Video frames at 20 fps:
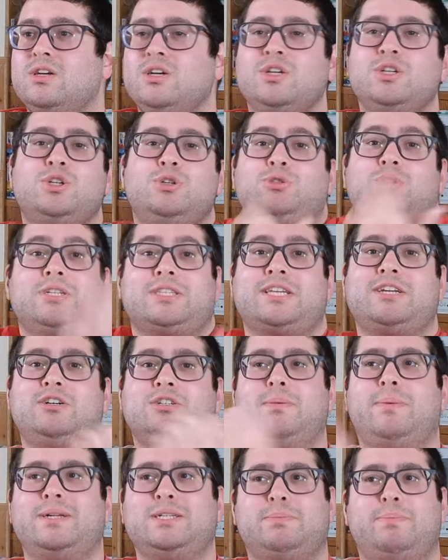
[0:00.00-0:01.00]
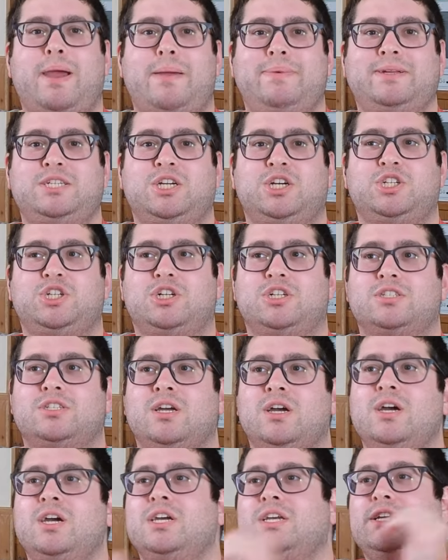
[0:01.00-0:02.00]
You just killed a bunch of baby turtles.
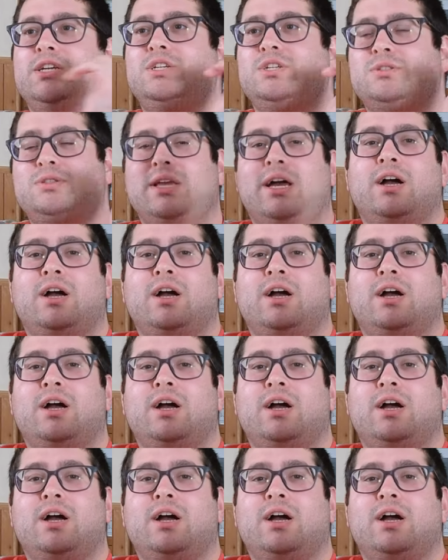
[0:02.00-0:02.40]
You,